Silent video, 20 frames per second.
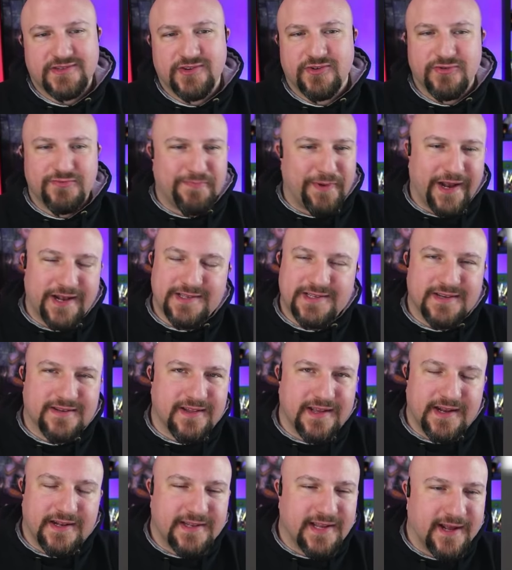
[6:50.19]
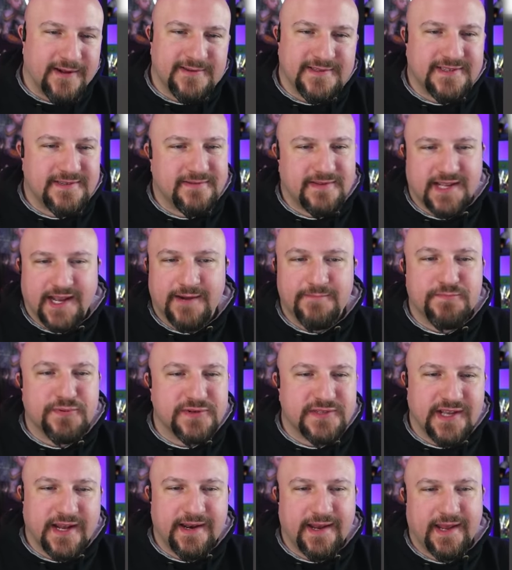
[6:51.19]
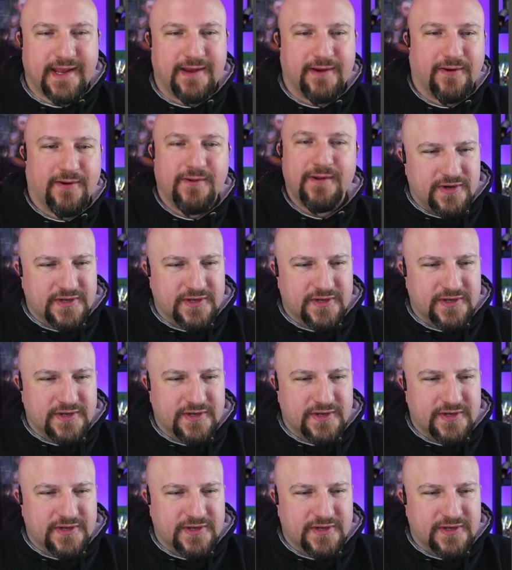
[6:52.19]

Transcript: So basically a 10% heal.